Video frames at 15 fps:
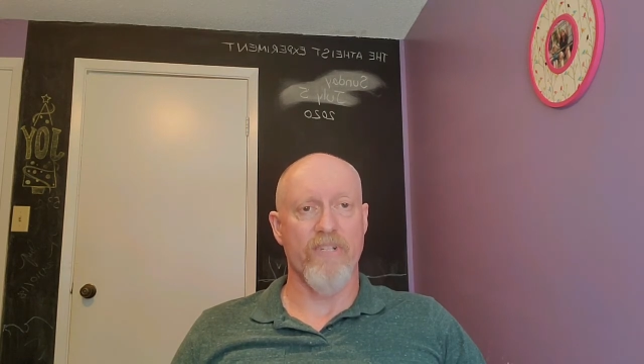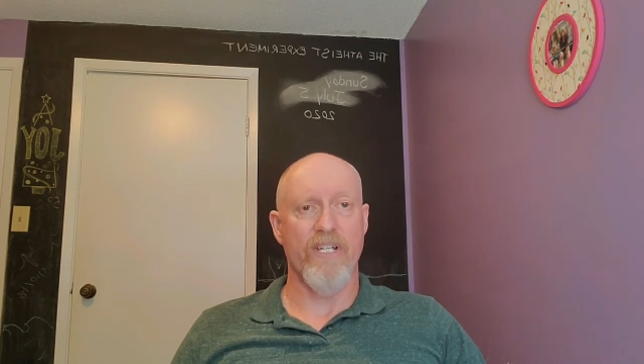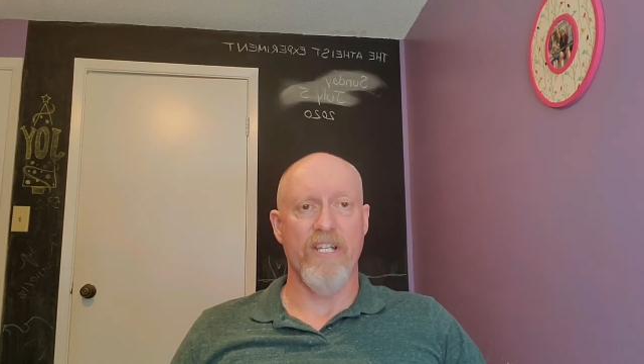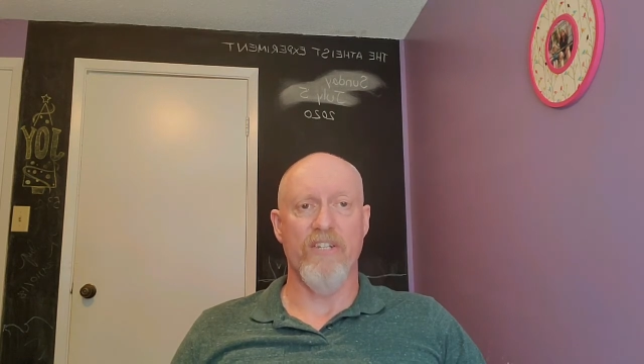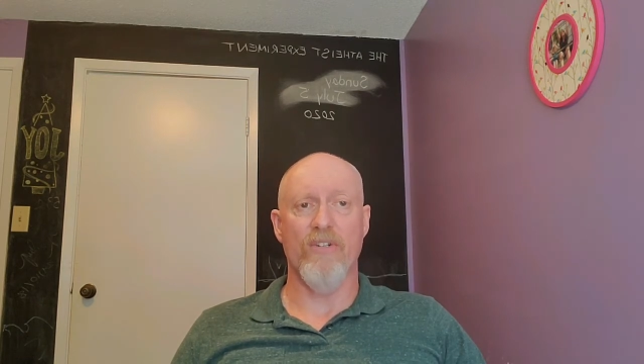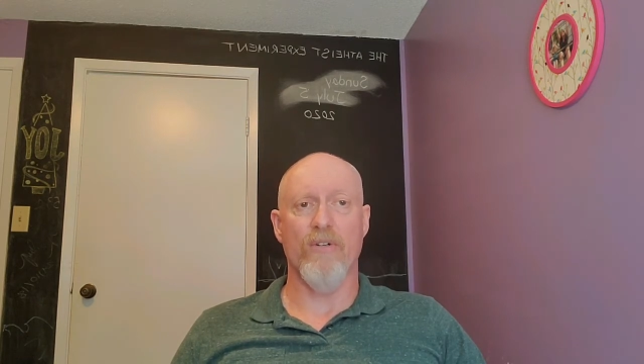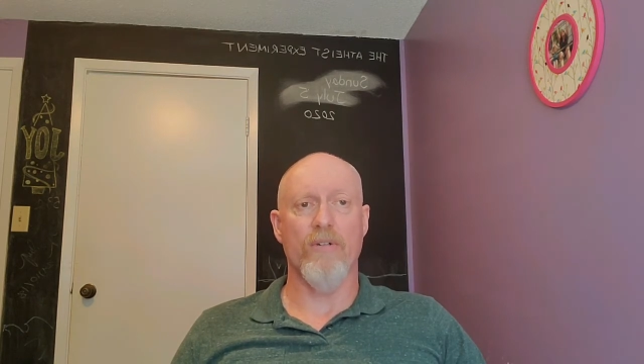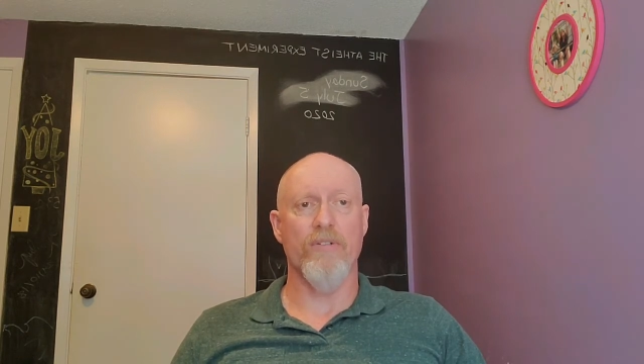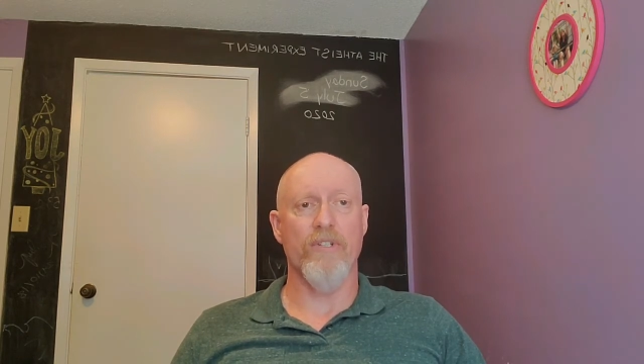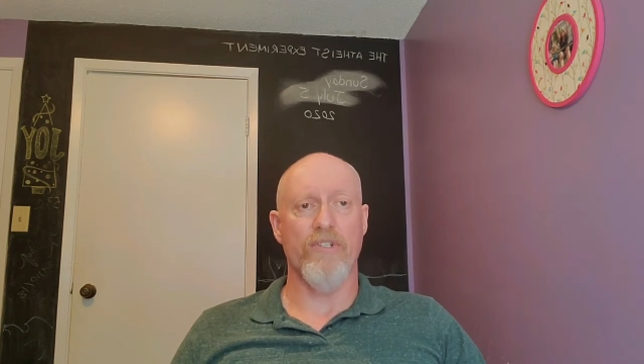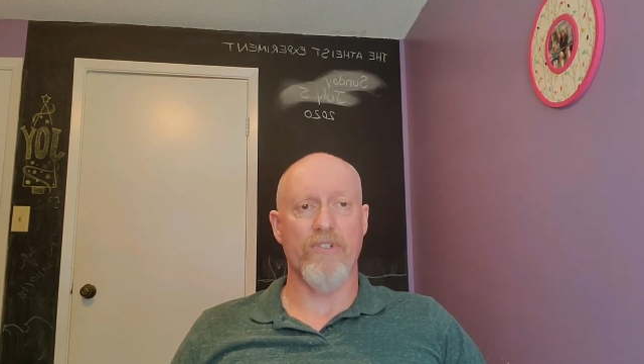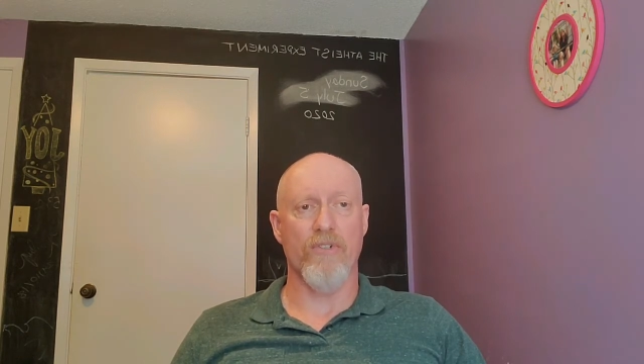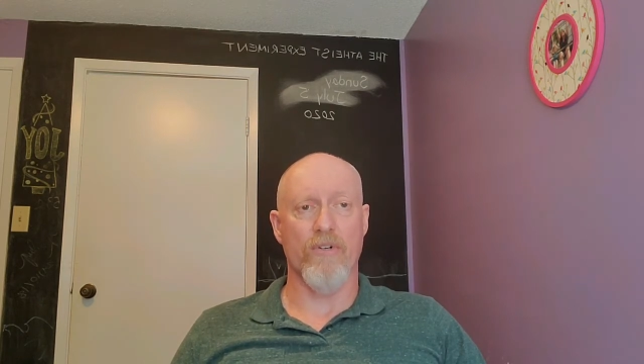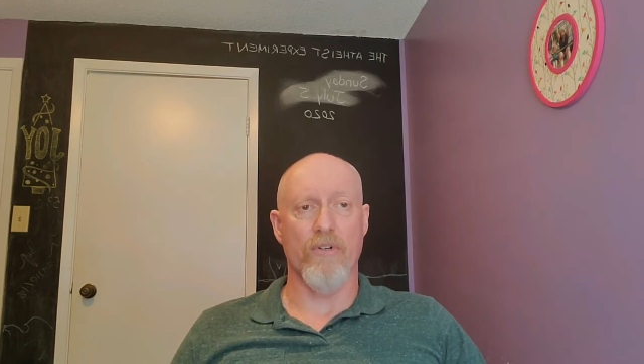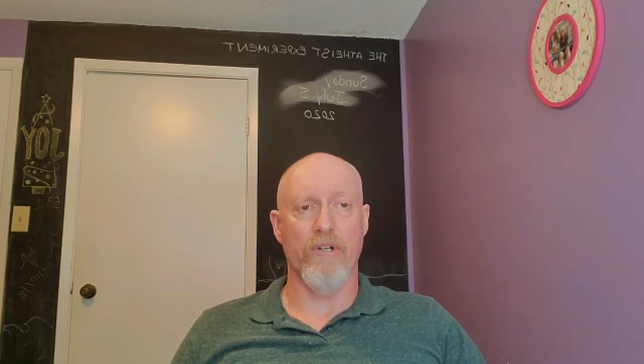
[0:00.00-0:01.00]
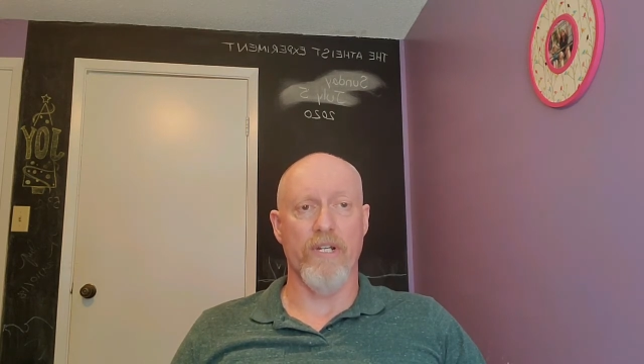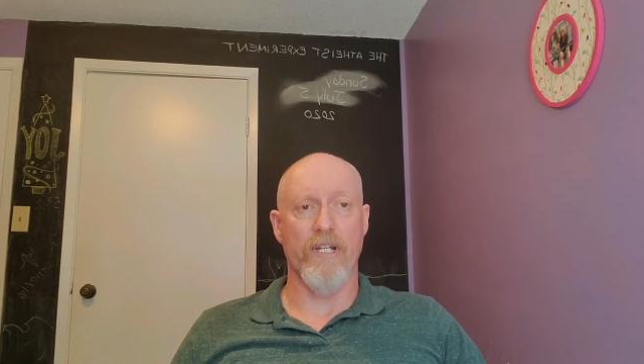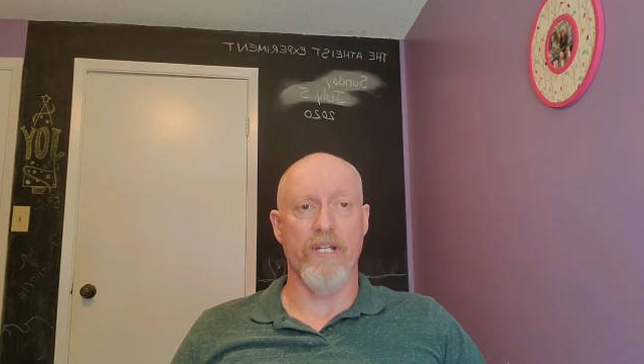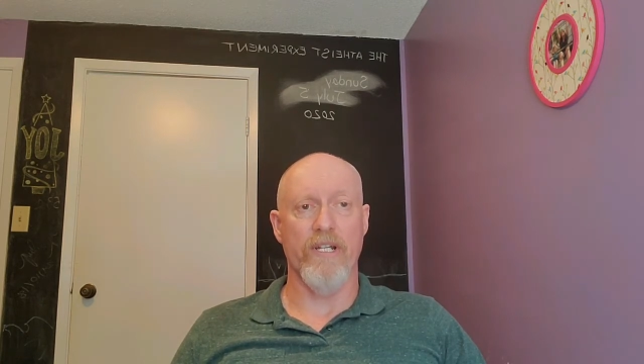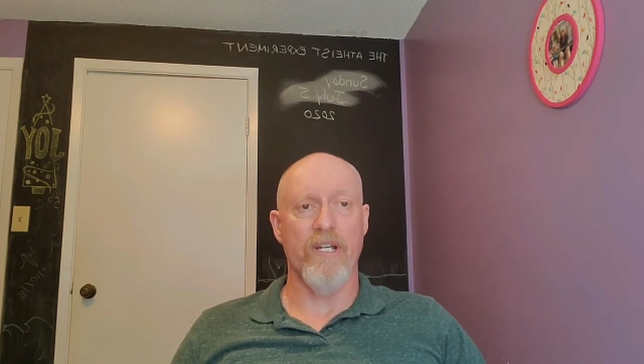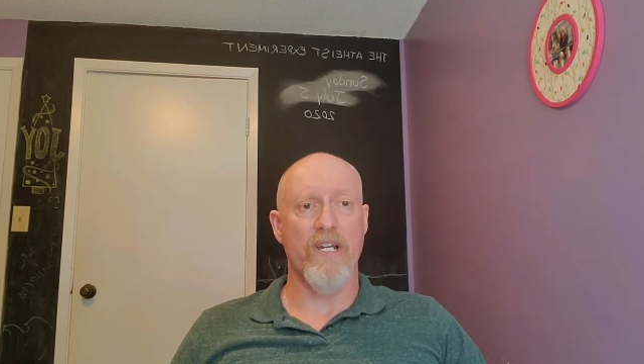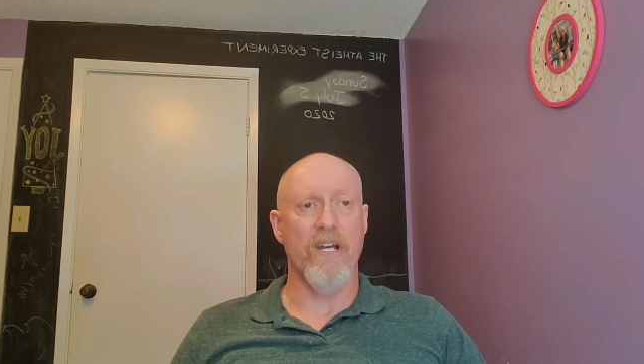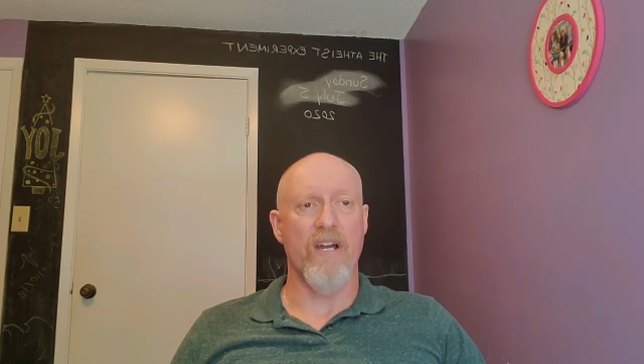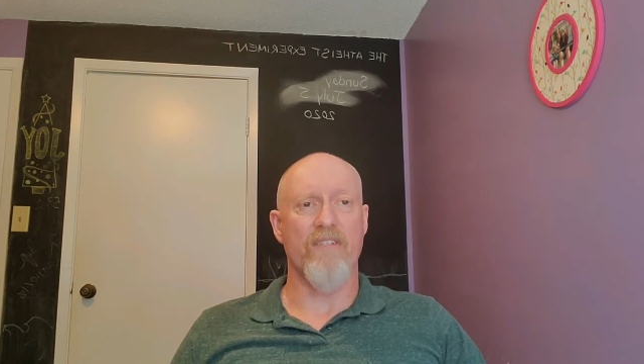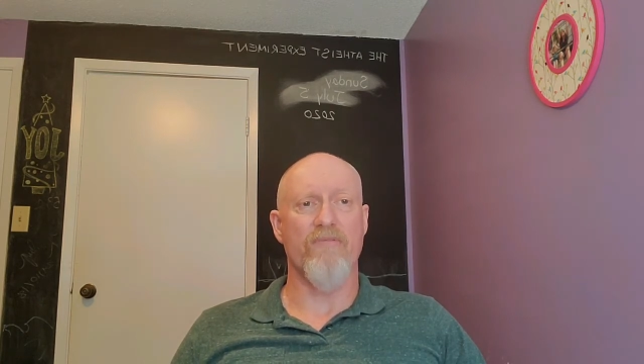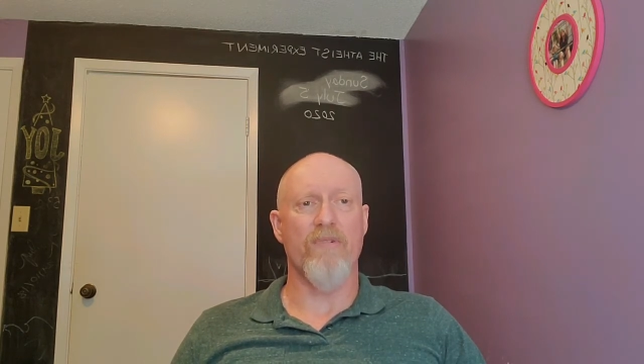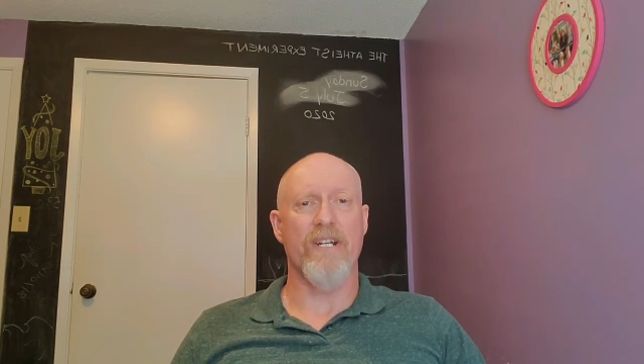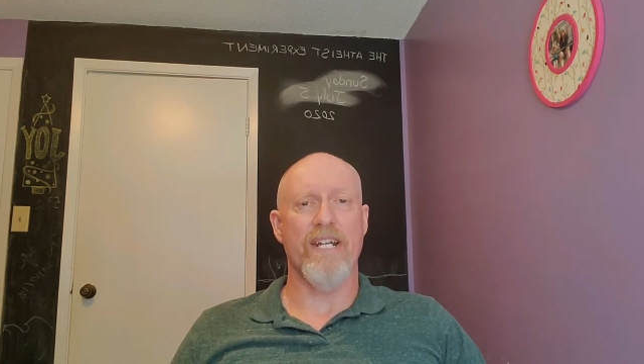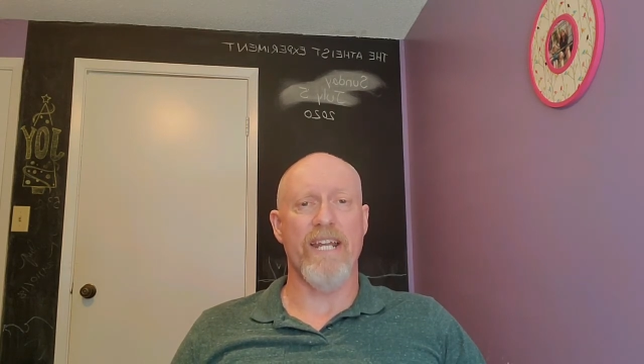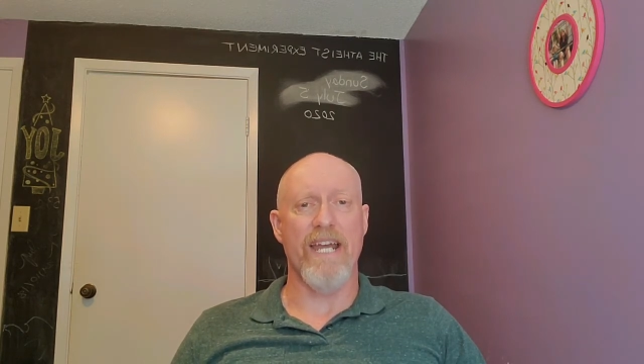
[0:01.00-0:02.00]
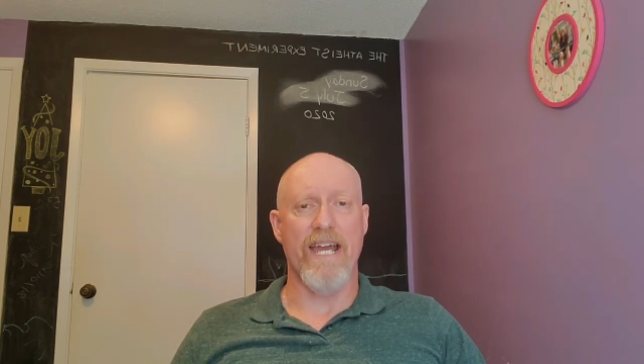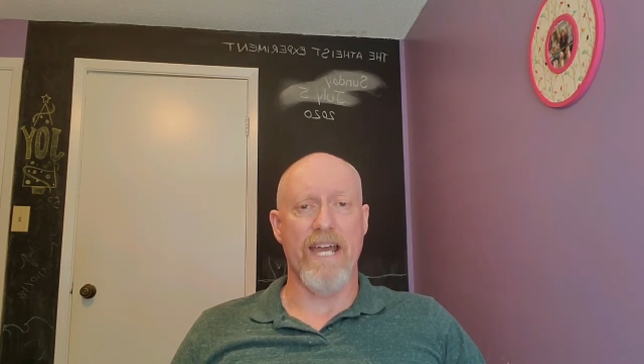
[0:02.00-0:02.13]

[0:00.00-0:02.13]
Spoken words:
He told a story of what an